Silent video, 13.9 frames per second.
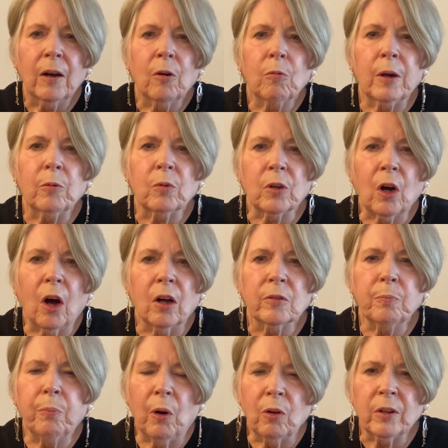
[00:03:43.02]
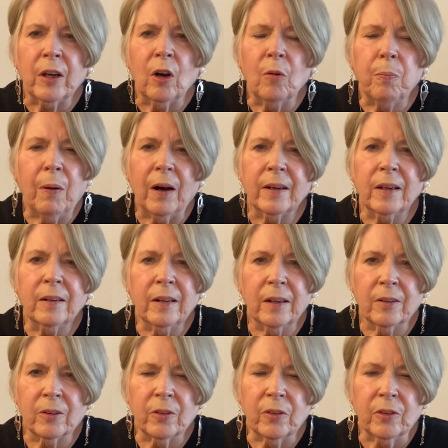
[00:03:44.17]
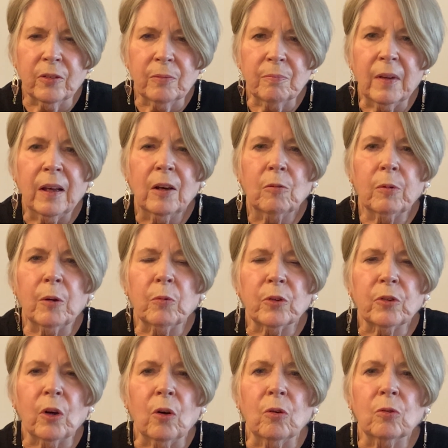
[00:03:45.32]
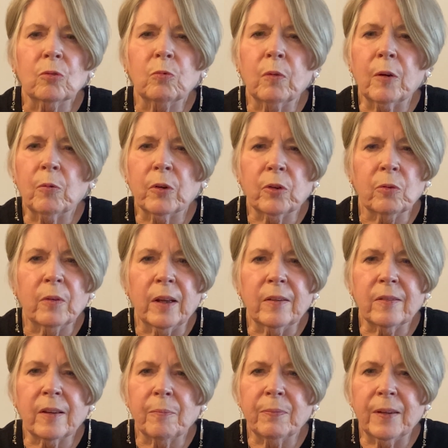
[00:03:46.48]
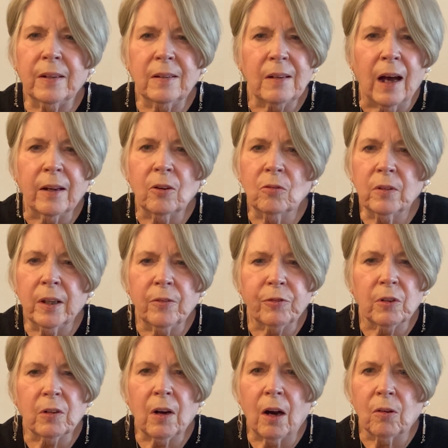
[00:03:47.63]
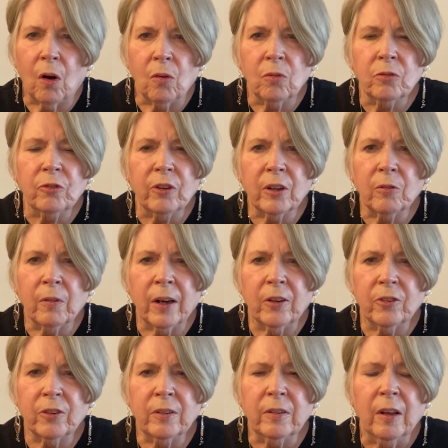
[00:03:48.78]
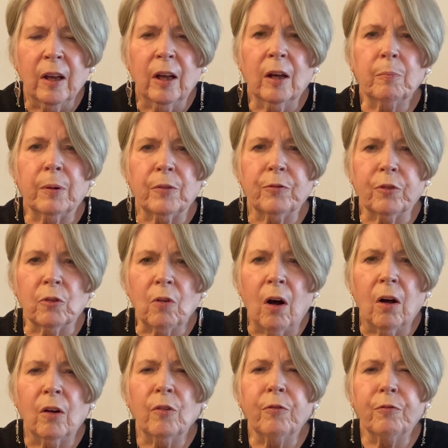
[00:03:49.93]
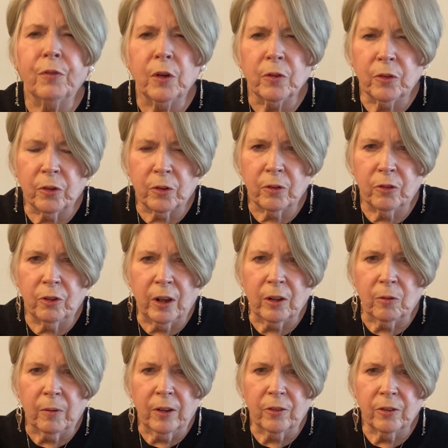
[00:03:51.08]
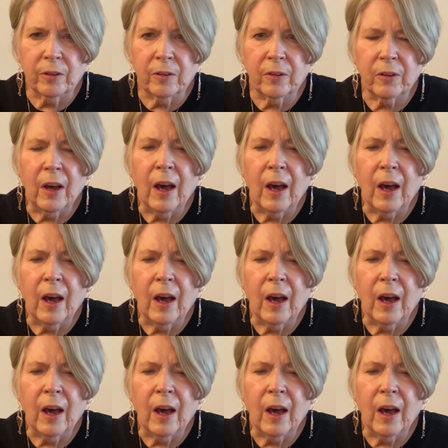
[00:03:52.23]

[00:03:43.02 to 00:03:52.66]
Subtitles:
We were called polio pioneers. We were told we were doing something not only for our own generation, but for all future generations.